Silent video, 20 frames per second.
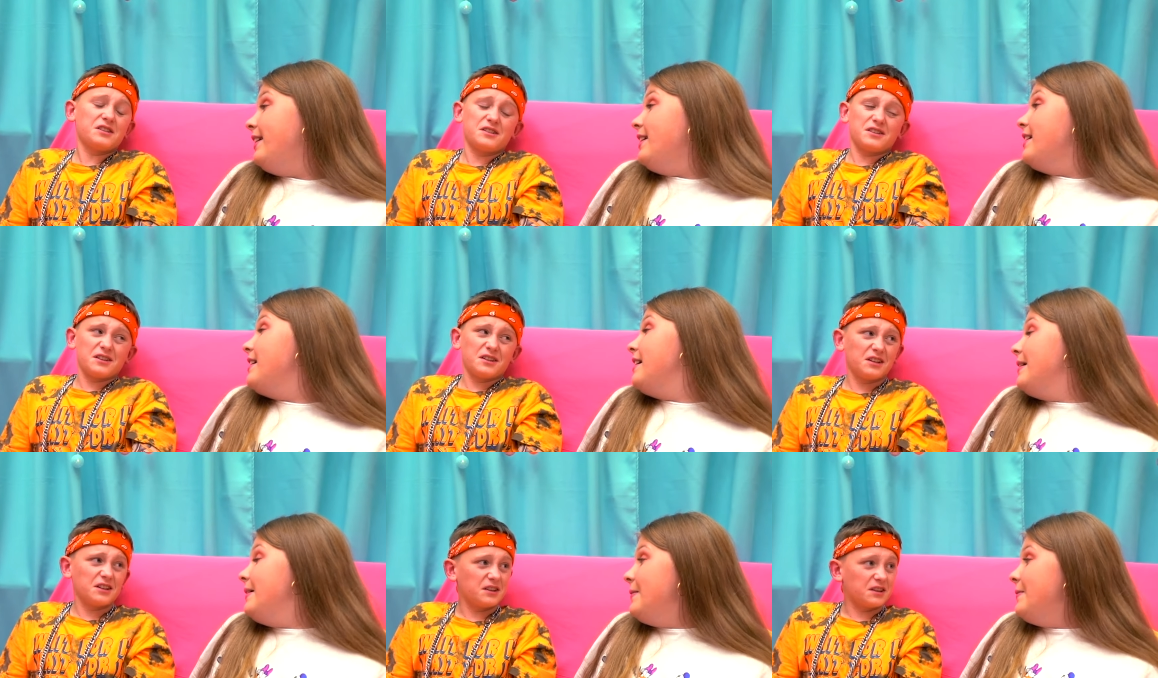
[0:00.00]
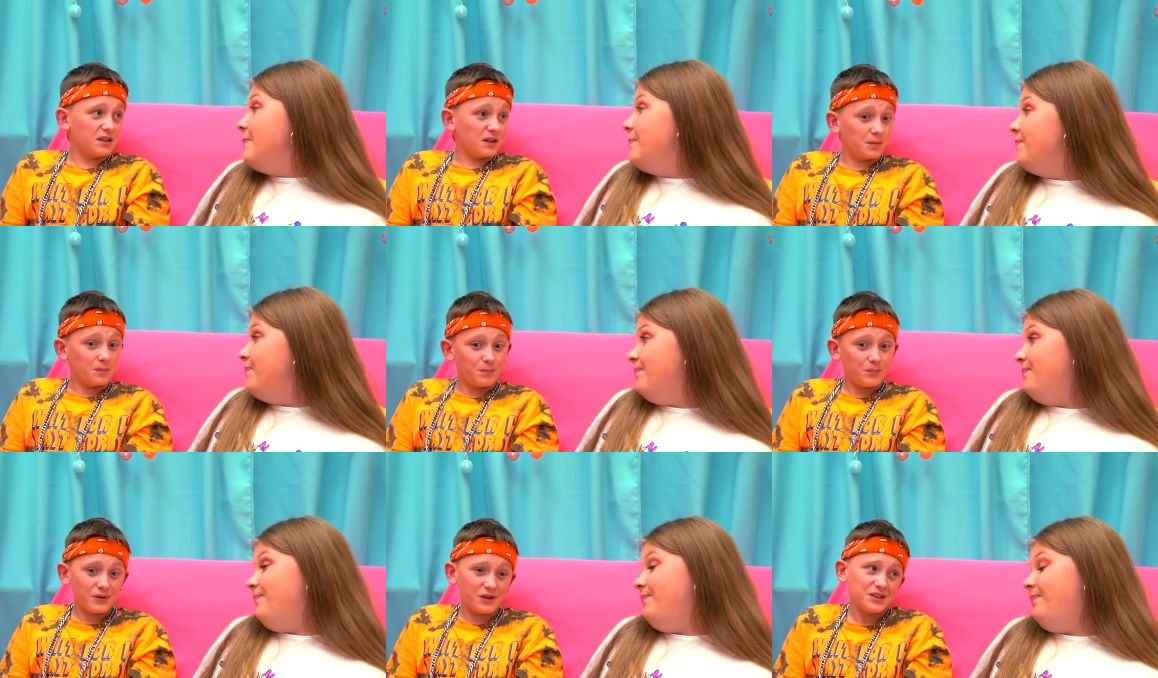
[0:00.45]
Speaker 1: I'm really
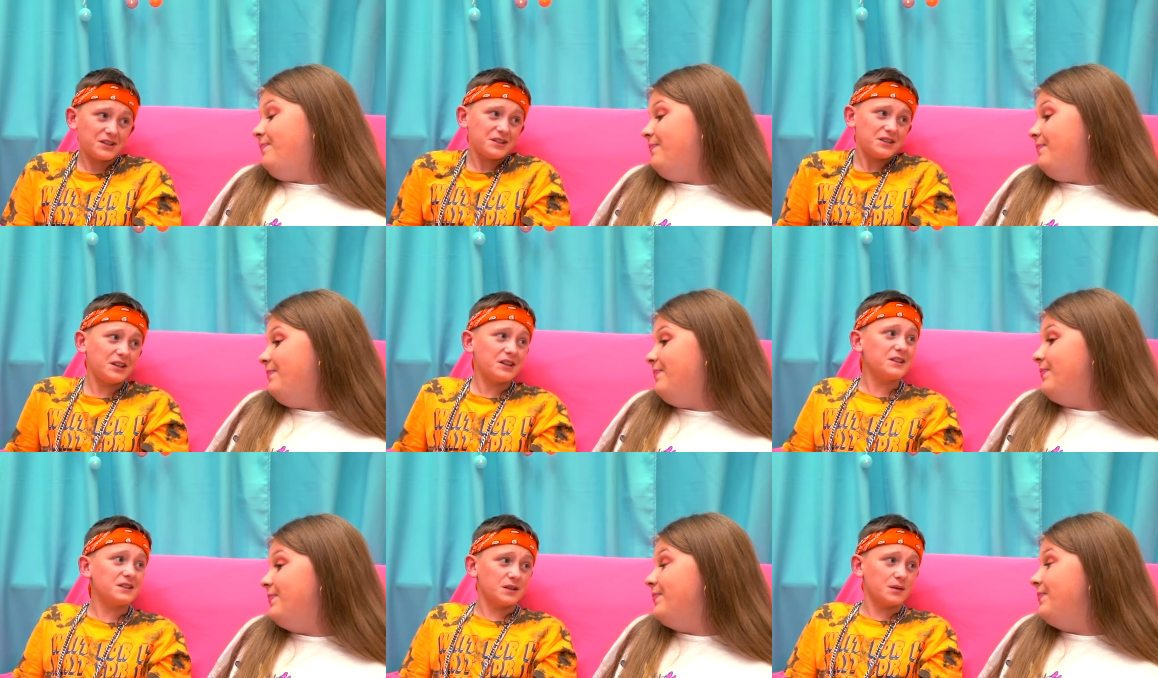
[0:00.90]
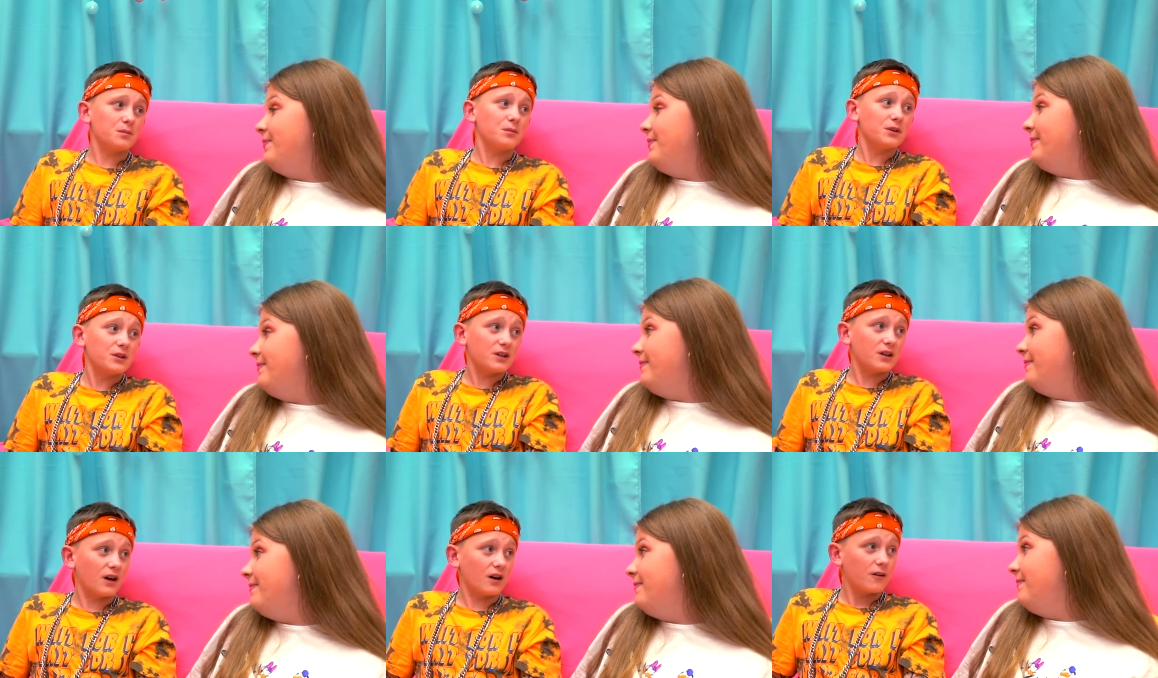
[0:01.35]
sorry. Please
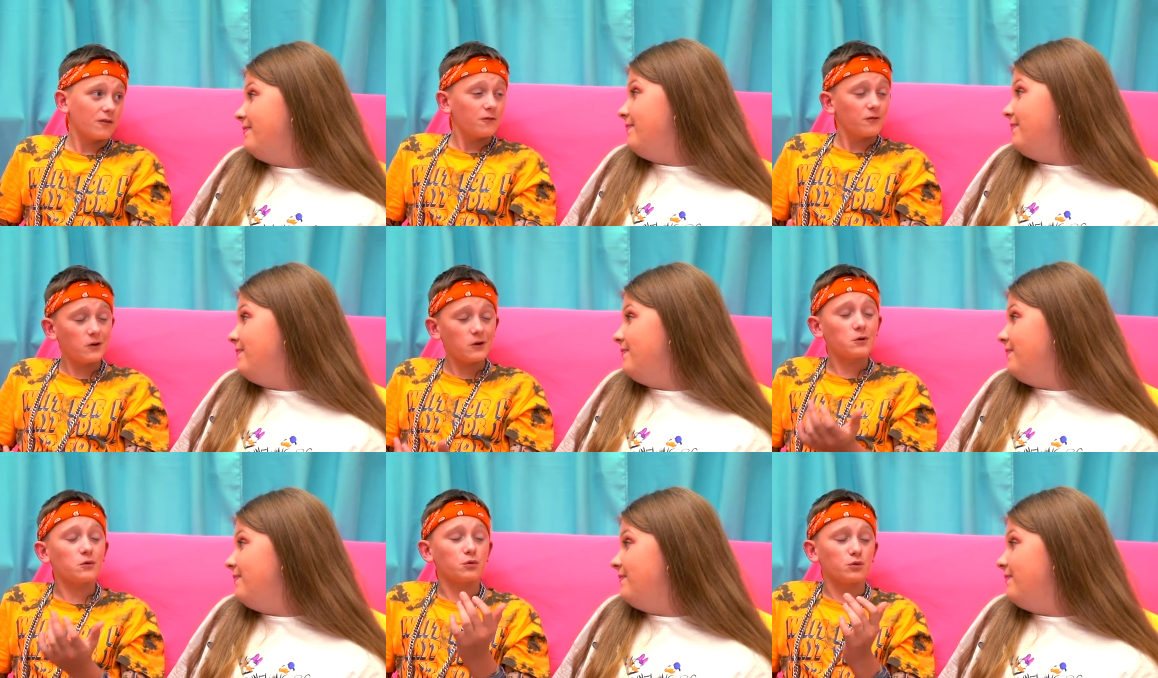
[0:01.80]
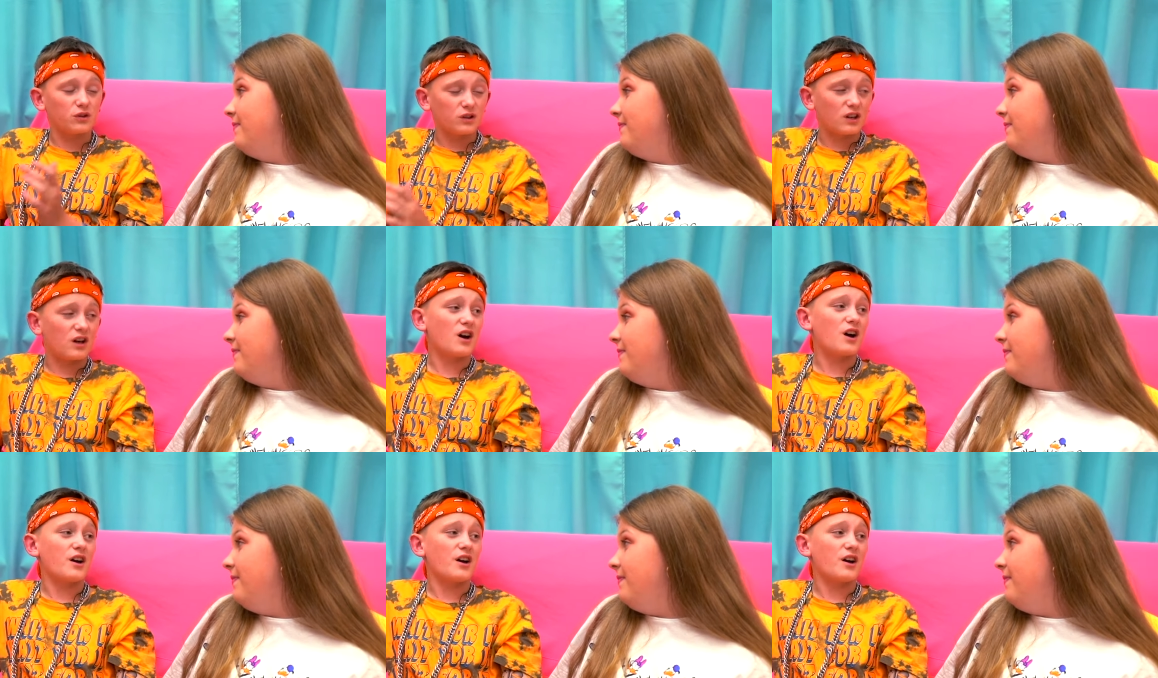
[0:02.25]
forgive me. You're a